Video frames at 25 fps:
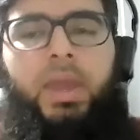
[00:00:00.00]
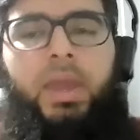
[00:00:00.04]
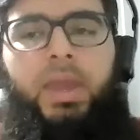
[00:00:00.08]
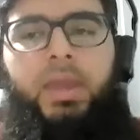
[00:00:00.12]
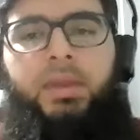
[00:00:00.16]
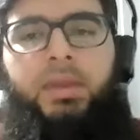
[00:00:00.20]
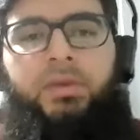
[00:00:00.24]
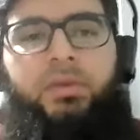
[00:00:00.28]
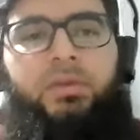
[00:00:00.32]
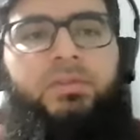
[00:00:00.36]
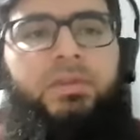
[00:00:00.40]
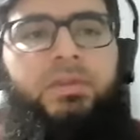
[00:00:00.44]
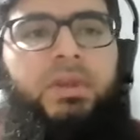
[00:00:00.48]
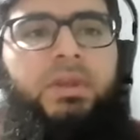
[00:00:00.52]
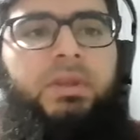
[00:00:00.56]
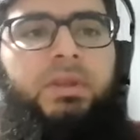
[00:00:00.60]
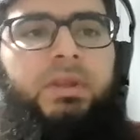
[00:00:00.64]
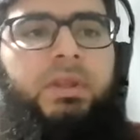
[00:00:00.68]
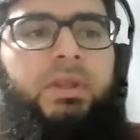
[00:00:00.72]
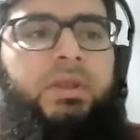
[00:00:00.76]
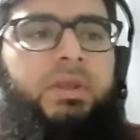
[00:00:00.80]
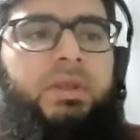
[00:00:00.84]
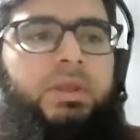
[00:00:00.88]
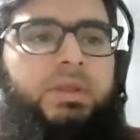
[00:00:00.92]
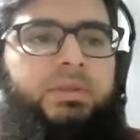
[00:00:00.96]
And
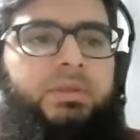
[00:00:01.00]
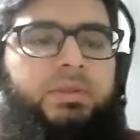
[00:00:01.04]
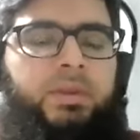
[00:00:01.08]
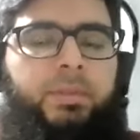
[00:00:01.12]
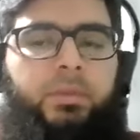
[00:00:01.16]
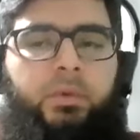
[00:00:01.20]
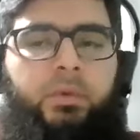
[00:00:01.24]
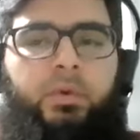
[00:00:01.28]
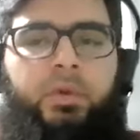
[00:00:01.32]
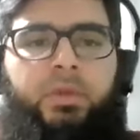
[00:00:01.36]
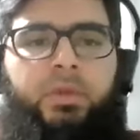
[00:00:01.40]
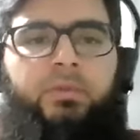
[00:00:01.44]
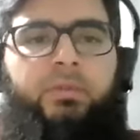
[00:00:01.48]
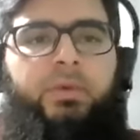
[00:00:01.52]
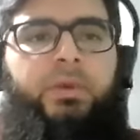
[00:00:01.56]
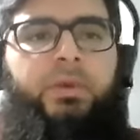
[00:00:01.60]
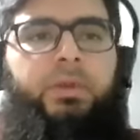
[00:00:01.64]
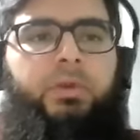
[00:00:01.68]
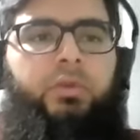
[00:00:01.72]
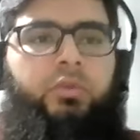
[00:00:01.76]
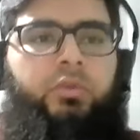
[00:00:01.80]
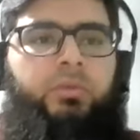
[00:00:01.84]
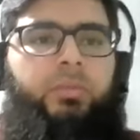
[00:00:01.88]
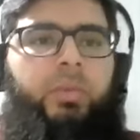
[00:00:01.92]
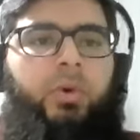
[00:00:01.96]
recently he's uploading
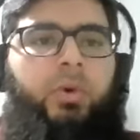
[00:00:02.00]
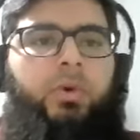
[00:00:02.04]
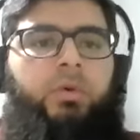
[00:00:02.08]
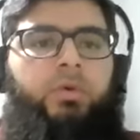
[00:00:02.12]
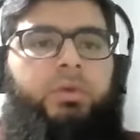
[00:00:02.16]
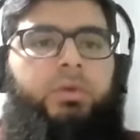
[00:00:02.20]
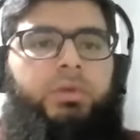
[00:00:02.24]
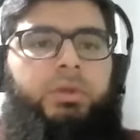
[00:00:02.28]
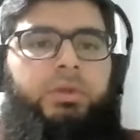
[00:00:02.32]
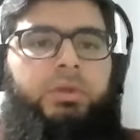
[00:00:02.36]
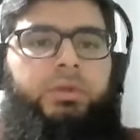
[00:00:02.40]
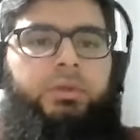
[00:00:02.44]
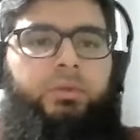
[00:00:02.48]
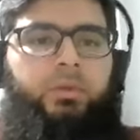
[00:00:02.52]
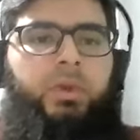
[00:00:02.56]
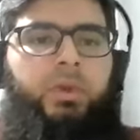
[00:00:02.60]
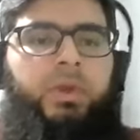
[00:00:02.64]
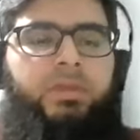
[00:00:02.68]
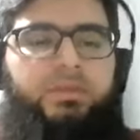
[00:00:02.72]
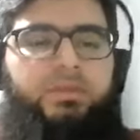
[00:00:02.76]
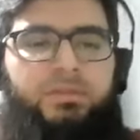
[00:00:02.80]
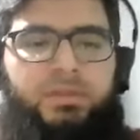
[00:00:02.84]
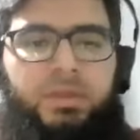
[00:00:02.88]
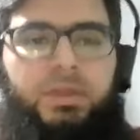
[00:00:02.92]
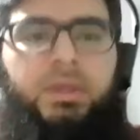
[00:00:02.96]
videos about
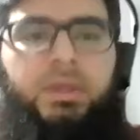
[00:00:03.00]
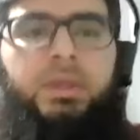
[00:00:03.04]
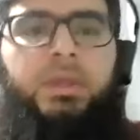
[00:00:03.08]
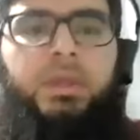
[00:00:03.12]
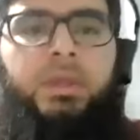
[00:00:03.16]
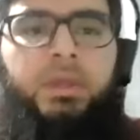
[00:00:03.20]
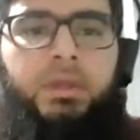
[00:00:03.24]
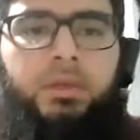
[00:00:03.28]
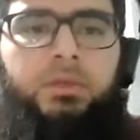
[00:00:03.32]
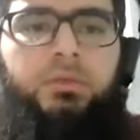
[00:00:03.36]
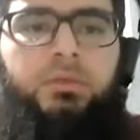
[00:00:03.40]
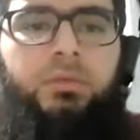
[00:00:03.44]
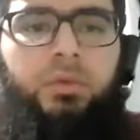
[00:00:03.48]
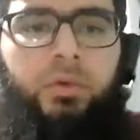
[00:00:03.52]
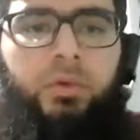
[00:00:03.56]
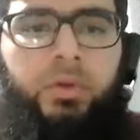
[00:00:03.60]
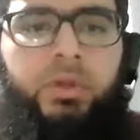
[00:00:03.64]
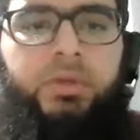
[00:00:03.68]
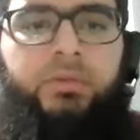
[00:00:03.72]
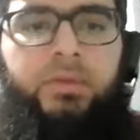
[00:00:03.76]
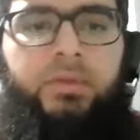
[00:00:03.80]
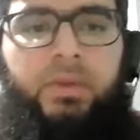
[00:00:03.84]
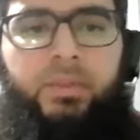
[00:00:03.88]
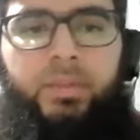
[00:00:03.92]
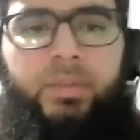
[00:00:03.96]
USA. So
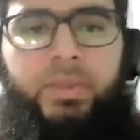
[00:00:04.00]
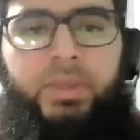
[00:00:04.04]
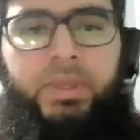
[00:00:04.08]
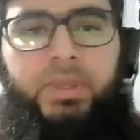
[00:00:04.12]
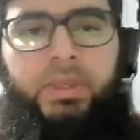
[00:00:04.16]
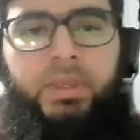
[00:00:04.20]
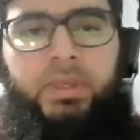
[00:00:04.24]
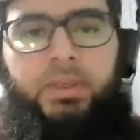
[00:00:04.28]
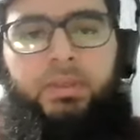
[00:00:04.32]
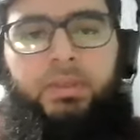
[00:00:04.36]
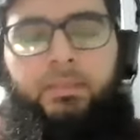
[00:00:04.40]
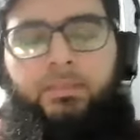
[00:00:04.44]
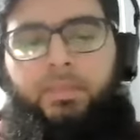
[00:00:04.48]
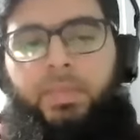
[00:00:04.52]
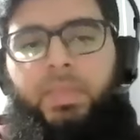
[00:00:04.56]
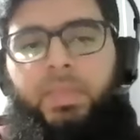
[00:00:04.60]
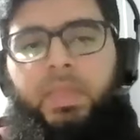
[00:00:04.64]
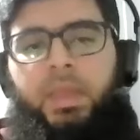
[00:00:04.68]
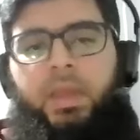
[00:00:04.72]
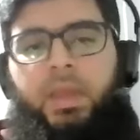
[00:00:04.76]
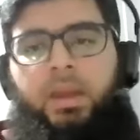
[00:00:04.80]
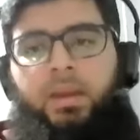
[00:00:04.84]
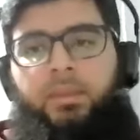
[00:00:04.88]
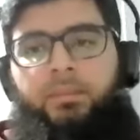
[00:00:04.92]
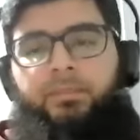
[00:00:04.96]
it will be,
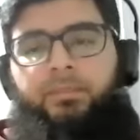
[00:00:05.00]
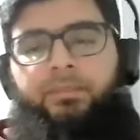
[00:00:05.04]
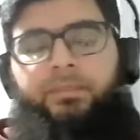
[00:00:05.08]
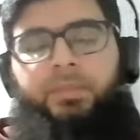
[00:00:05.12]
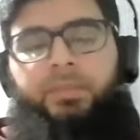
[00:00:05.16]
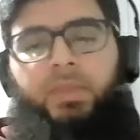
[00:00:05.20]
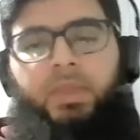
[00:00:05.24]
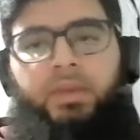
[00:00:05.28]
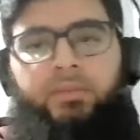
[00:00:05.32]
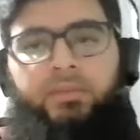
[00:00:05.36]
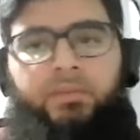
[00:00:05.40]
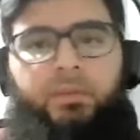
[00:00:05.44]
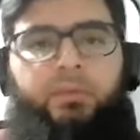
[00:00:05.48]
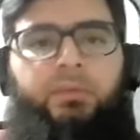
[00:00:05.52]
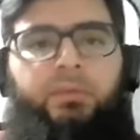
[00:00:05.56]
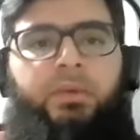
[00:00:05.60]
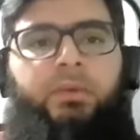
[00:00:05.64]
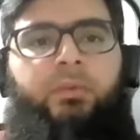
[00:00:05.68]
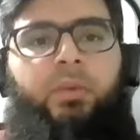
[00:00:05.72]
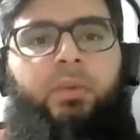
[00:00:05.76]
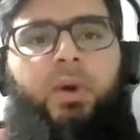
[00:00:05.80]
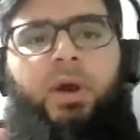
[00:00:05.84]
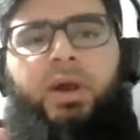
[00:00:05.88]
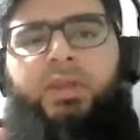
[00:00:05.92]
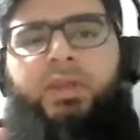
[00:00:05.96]
if you
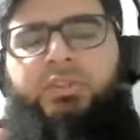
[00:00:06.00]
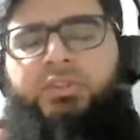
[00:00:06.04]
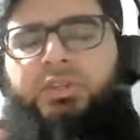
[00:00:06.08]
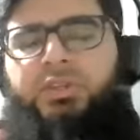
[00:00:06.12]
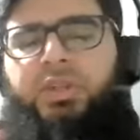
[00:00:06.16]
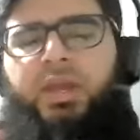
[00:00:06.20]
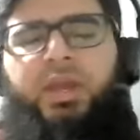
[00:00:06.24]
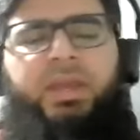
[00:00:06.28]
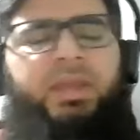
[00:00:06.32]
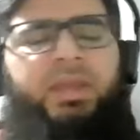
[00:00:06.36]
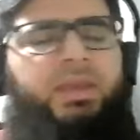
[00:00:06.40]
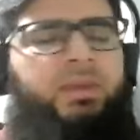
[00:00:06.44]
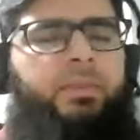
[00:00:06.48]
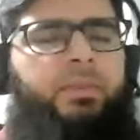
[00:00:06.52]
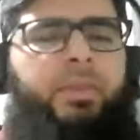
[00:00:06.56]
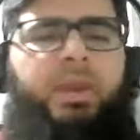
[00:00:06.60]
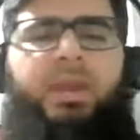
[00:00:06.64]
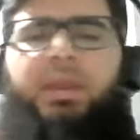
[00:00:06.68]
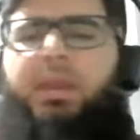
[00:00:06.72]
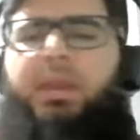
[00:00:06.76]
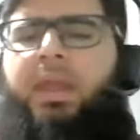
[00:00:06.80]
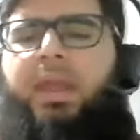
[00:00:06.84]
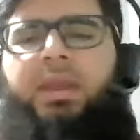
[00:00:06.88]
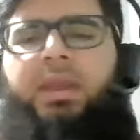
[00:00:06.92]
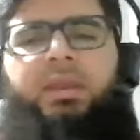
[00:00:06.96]
will watch, like,
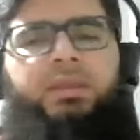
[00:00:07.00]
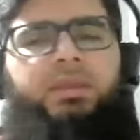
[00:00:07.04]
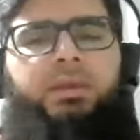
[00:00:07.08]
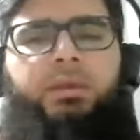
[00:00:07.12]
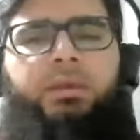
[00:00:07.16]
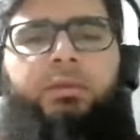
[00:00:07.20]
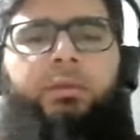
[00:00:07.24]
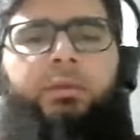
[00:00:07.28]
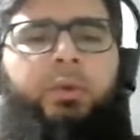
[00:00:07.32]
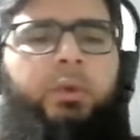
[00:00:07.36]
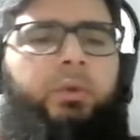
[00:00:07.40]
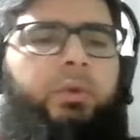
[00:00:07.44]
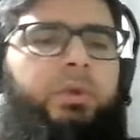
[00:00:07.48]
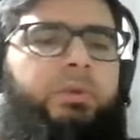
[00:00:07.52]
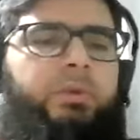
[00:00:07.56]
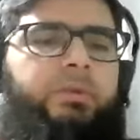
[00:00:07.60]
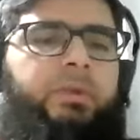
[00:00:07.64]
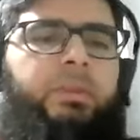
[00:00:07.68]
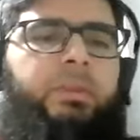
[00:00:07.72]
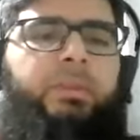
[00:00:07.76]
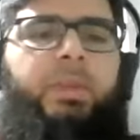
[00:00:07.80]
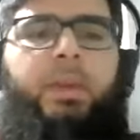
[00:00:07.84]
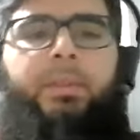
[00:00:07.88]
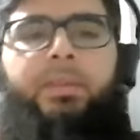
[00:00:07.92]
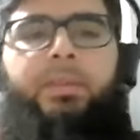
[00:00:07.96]
comment, anything you will do, it
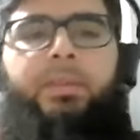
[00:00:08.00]
will